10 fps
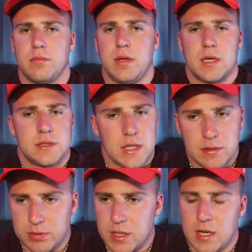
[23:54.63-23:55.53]
Be a
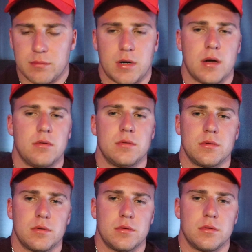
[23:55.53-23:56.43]
team player, bro.
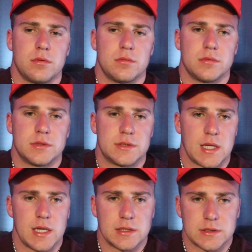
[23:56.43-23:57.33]

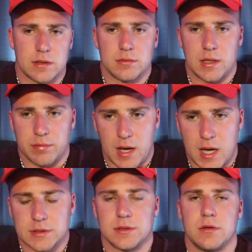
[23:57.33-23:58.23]
Say something
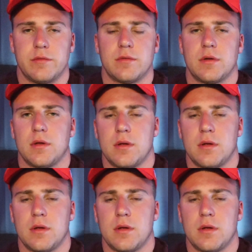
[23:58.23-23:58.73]
positive